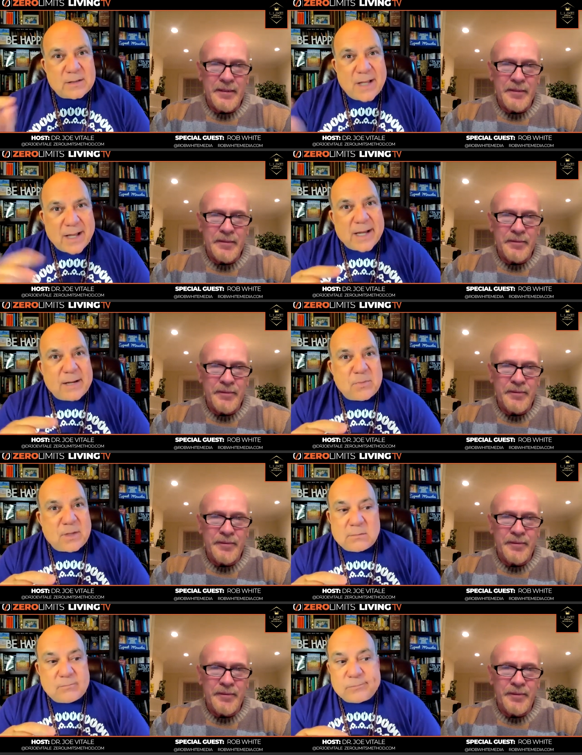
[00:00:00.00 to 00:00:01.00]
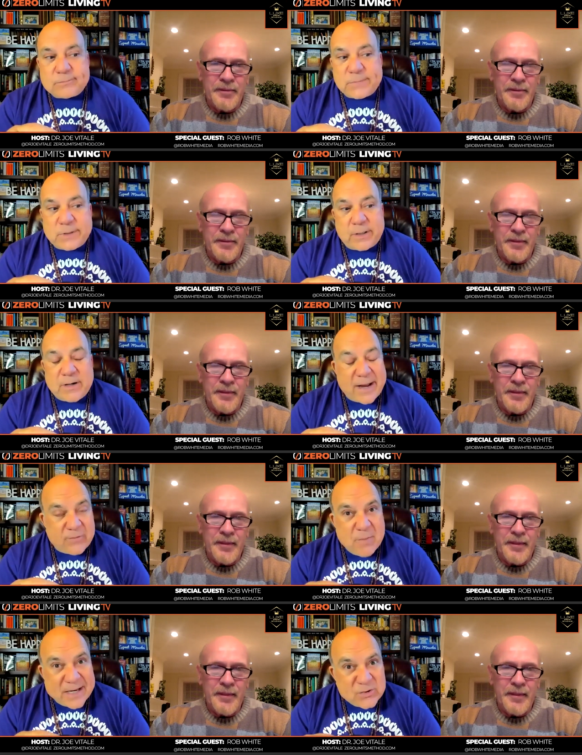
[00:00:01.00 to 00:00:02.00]
Speaker 1: time that you didn't have
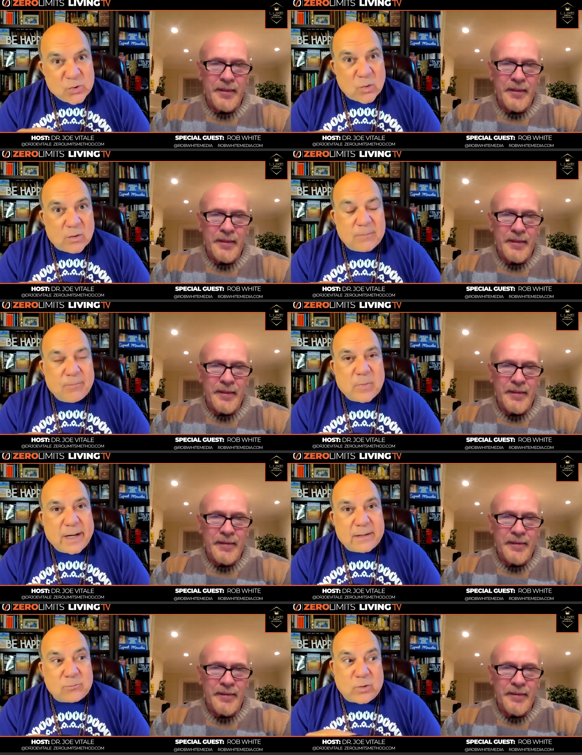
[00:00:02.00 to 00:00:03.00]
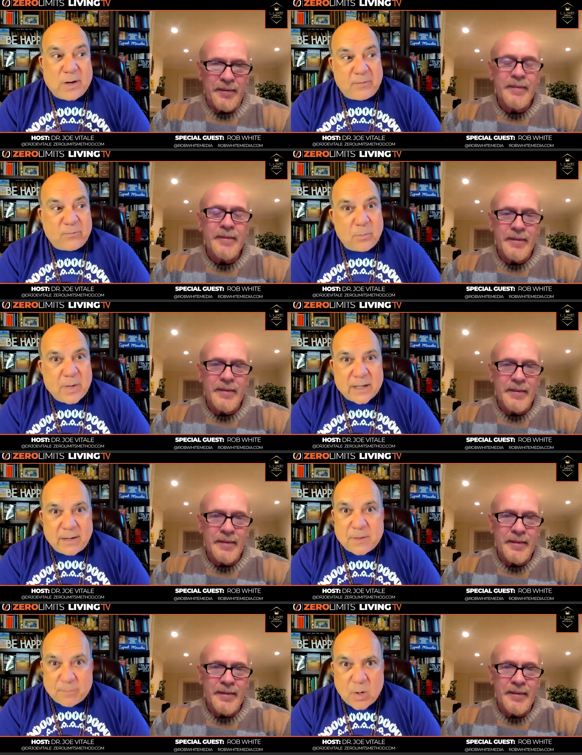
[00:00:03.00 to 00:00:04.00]
a mentor and right before picking
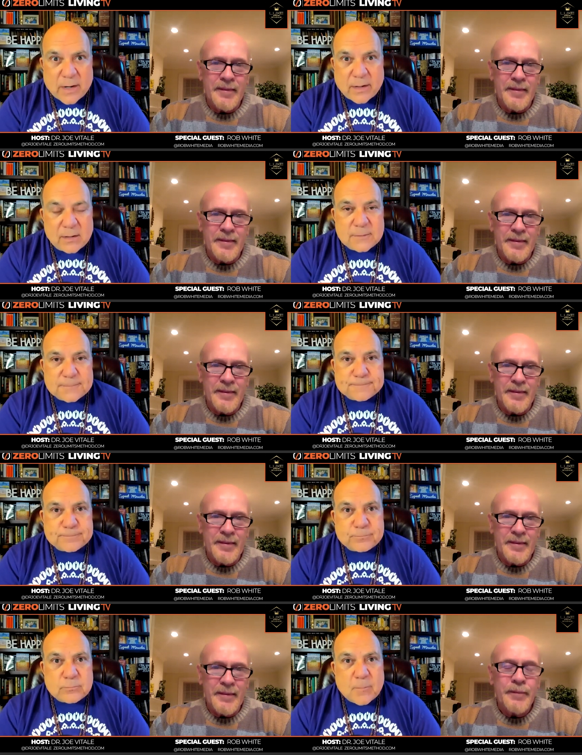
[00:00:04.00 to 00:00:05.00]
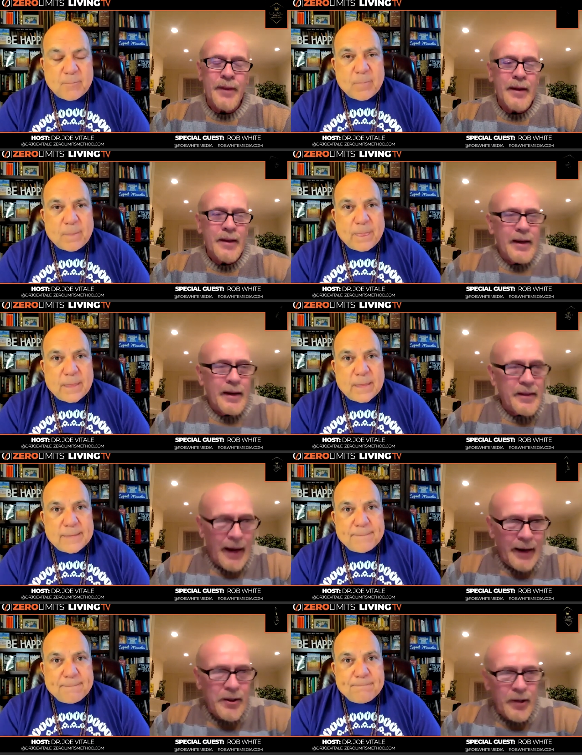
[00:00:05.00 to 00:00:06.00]
up the book? And
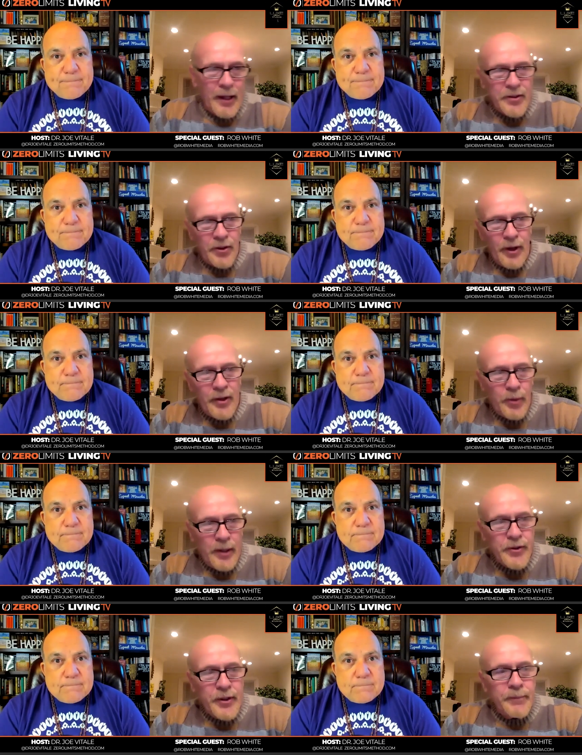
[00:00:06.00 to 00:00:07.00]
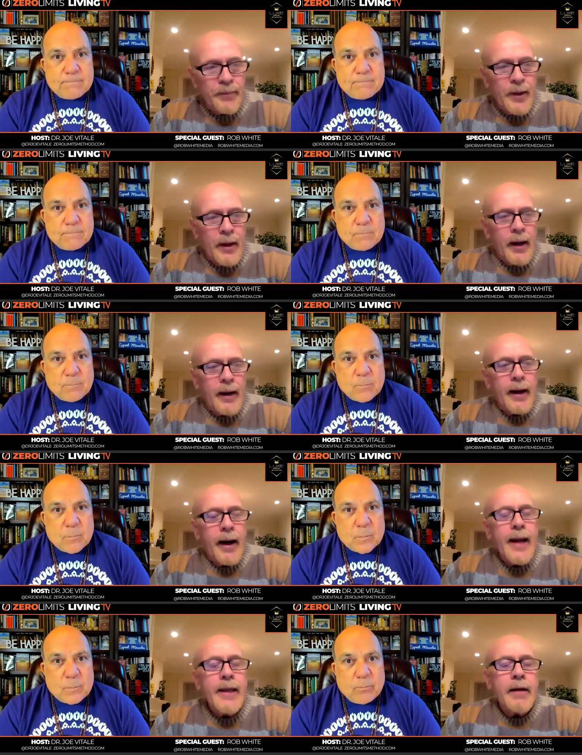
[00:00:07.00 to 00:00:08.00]
thank you.
Speaker 2: That's a great question.
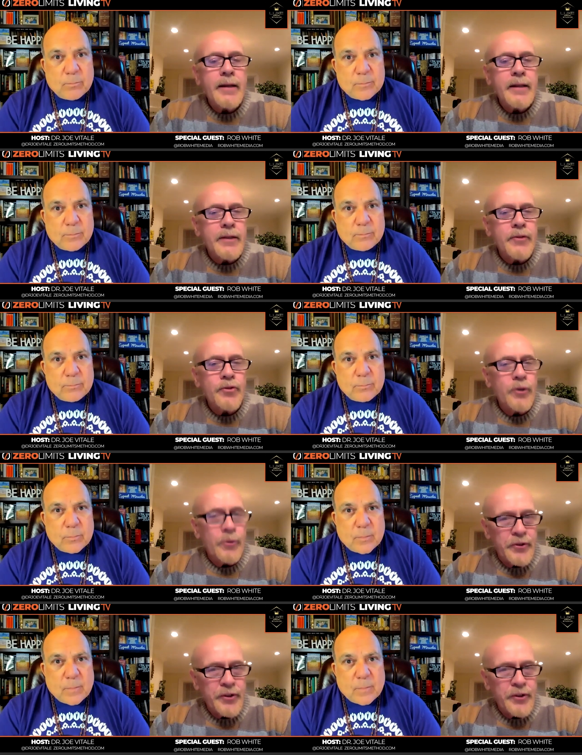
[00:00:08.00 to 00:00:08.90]
I got the intruder as